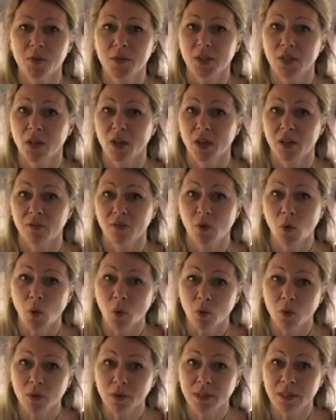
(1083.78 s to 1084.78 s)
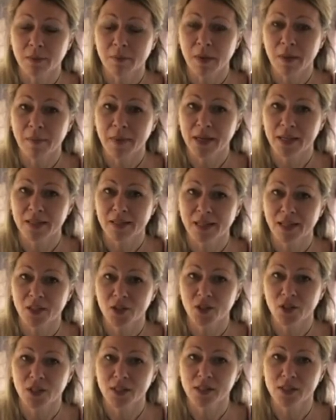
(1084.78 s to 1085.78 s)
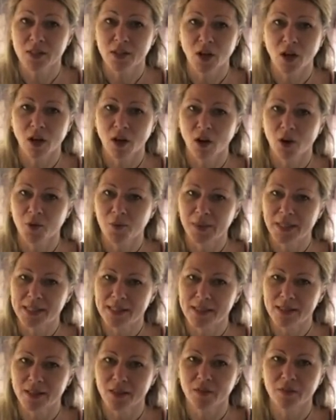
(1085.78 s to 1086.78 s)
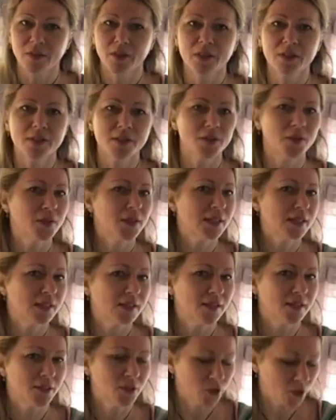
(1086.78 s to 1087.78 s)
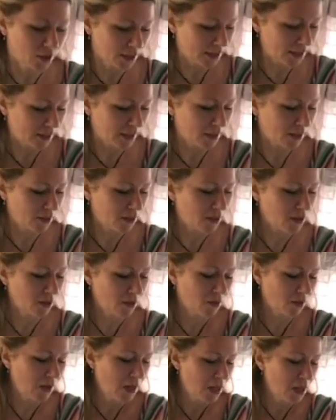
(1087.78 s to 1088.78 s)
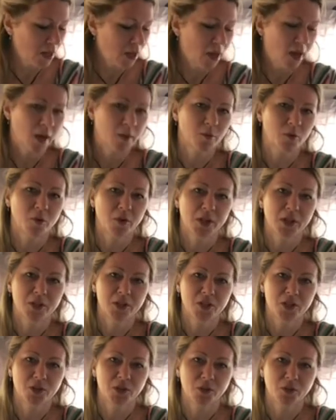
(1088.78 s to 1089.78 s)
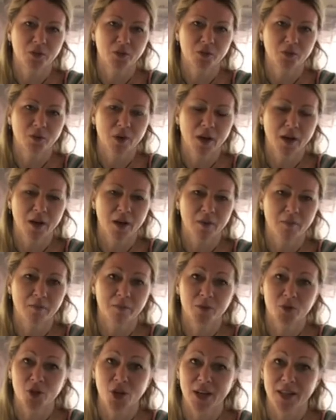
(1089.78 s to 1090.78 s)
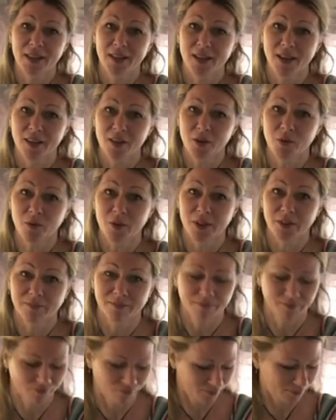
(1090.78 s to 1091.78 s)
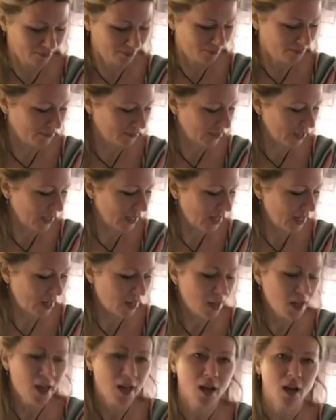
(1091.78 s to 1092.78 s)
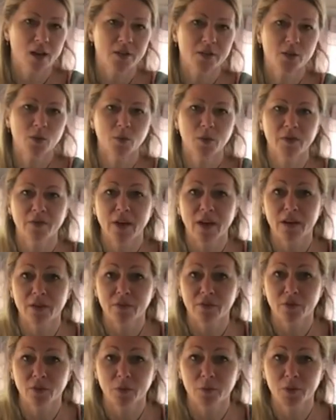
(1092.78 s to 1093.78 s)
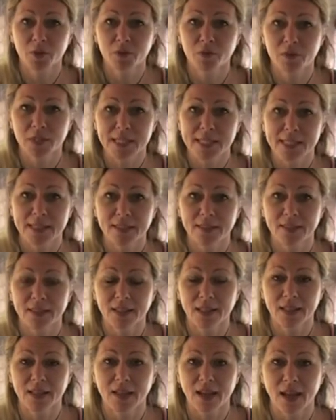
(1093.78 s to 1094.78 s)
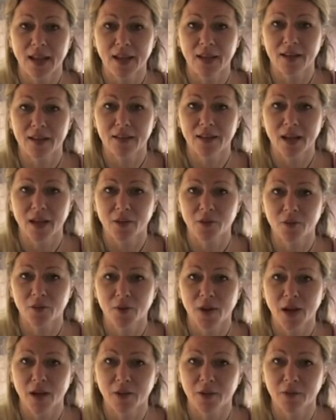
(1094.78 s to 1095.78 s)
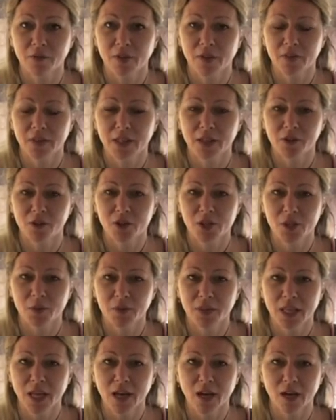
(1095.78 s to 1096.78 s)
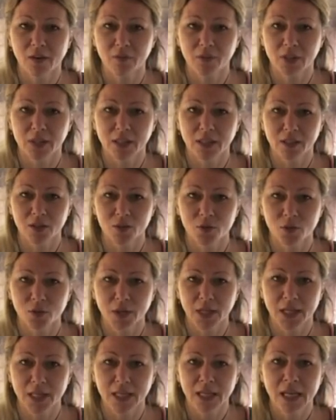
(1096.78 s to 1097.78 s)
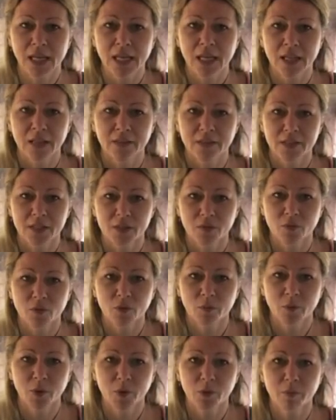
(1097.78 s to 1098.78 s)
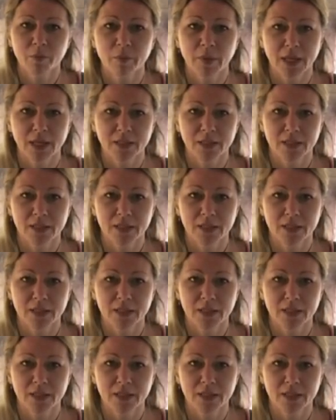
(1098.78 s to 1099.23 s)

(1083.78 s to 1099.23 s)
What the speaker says: a lot of gold in my meditations, not always silver. So this is interesting. So I'm going to try the other one today. Also, we've had a full moon recently, and I don't know how you found the energy with that. I really enjoyed this full moon, but